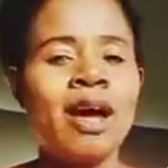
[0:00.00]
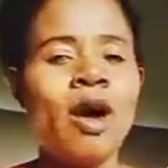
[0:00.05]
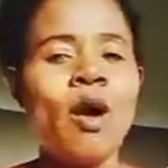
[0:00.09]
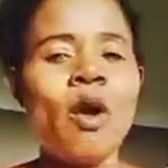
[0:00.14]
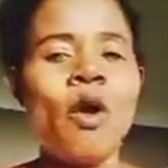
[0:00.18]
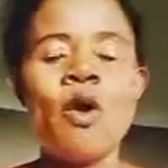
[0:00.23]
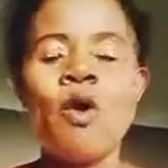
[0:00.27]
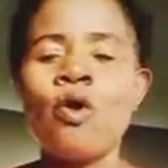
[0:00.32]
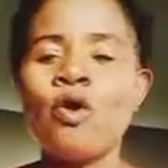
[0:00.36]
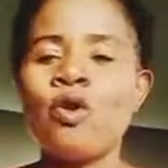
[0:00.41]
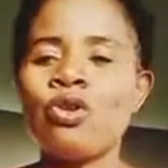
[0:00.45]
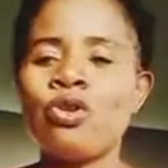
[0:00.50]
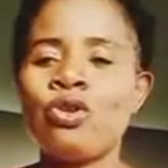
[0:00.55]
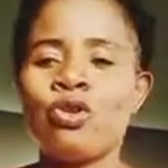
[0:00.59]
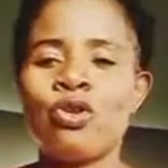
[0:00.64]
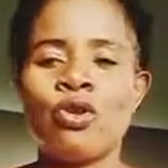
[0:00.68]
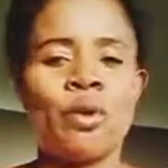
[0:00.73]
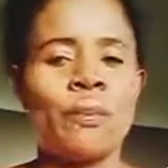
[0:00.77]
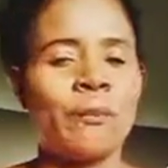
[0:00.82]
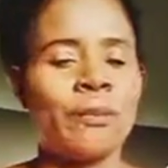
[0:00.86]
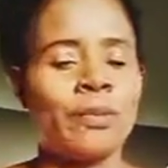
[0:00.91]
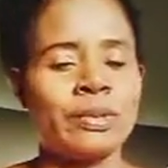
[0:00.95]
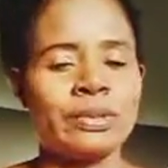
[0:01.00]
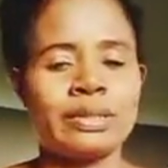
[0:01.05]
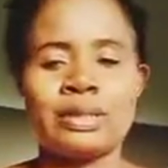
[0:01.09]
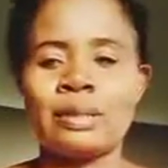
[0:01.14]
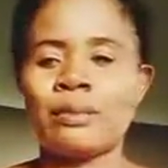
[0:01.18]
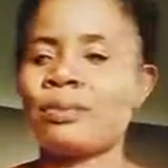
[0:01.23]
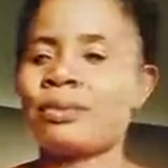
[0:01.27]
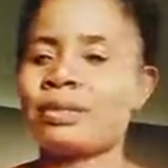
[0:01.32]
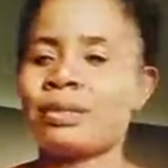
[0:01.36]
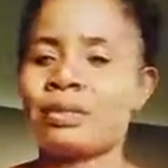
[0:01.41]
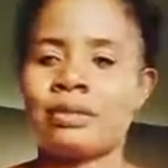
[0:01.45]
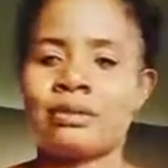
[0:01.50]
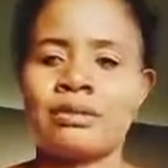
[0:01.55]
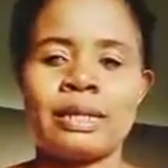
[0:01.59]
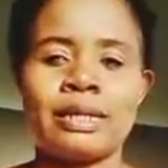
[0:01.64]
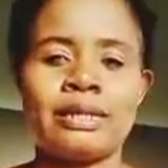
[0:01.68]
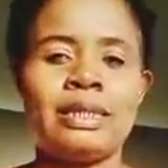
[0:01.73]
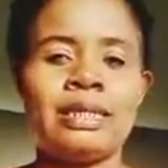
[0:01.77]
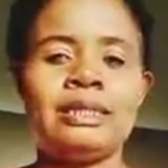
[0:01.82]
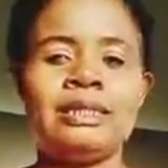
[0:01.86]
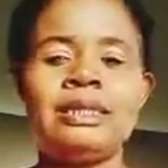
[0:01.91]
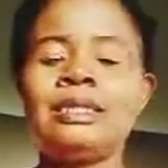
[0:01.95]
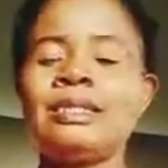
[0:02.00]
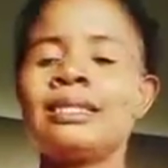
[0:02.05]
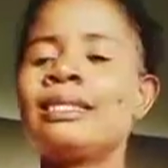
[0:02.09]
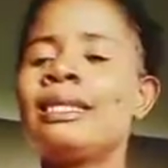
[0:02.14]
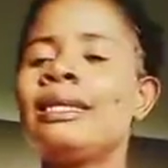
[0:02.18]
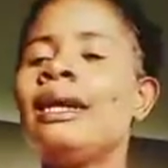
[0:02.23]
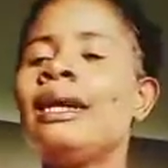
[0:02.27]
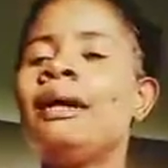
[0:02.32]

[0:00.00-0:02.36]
all your possible strategies,